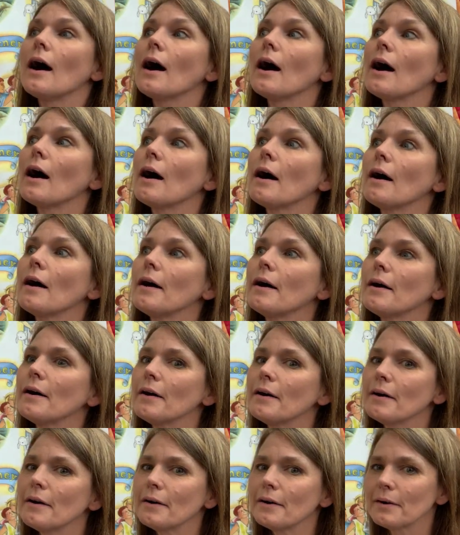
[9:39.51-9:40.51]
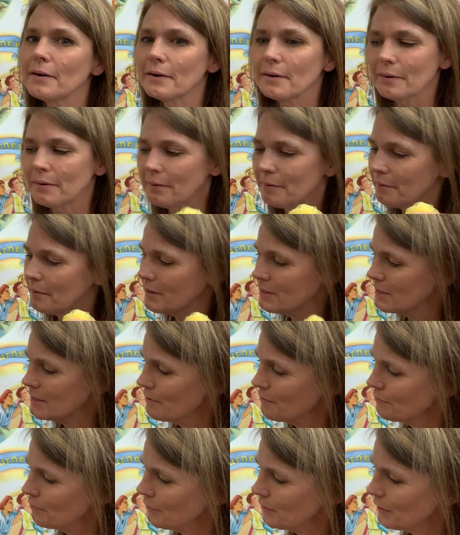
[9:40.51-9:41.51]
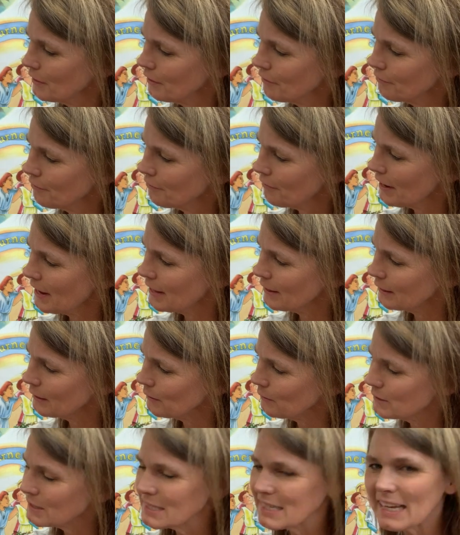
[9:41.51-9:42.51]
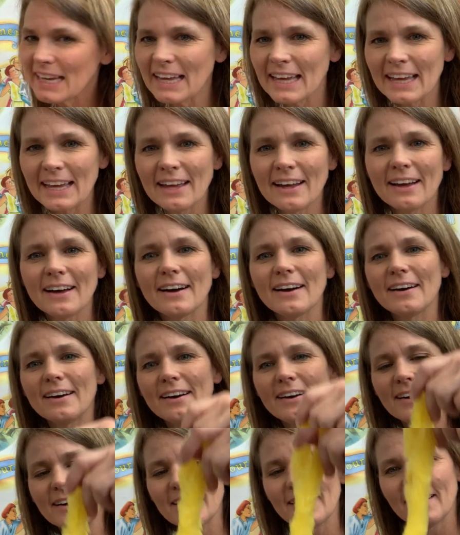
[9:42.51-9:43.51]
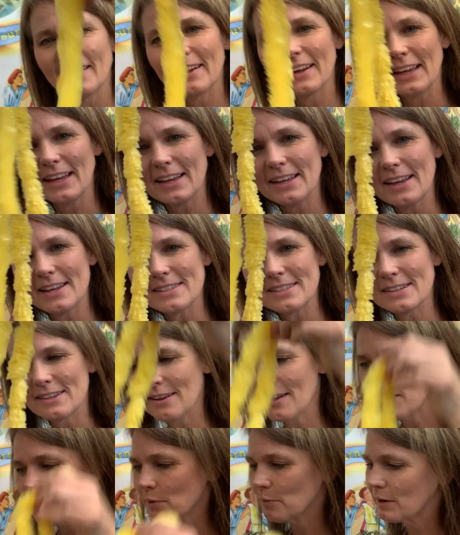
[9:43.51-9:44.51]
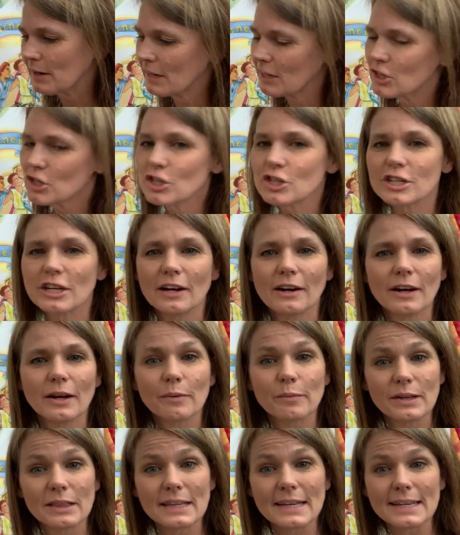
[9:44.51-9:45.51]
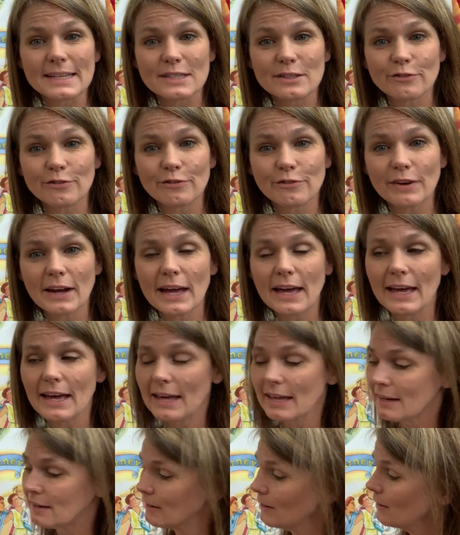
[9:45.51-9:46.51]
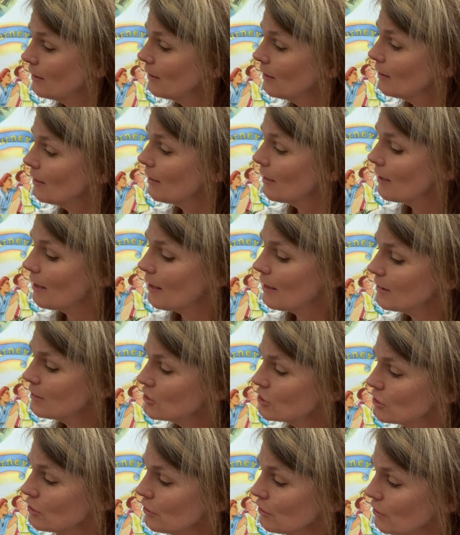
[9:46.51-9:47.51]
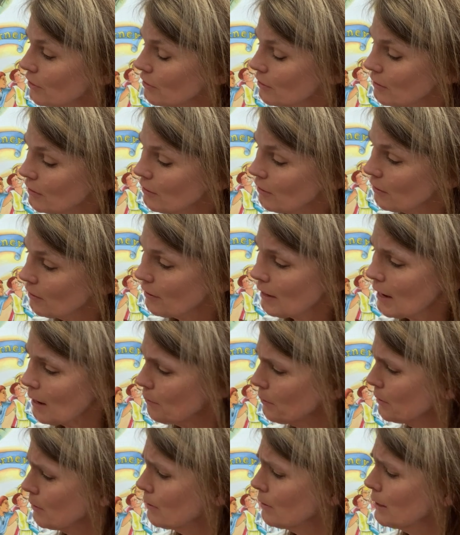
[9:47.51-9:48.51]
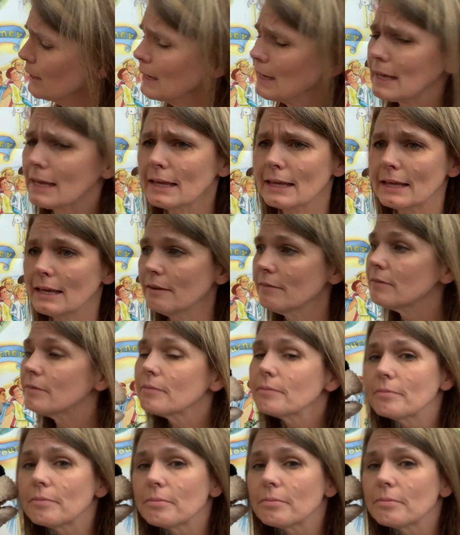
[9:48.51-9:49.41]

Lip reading: Oh, is it for your friend Lucy? Aw, he has another one he's sharing with his friend. And how are you gonna give?